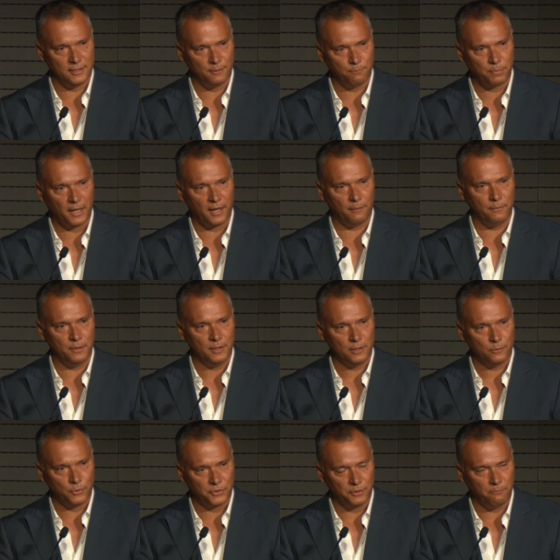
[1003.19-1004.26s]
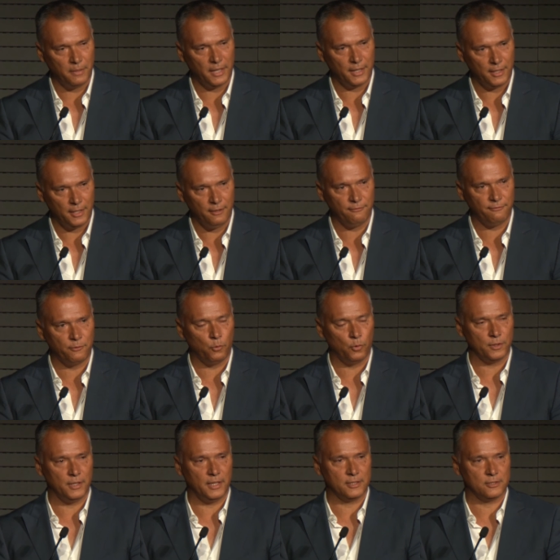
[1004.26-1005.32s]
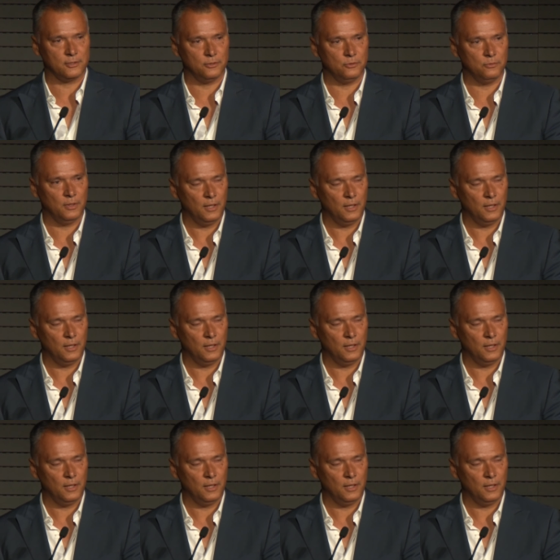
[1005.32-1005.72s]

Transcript: in a pub with the men he fought next to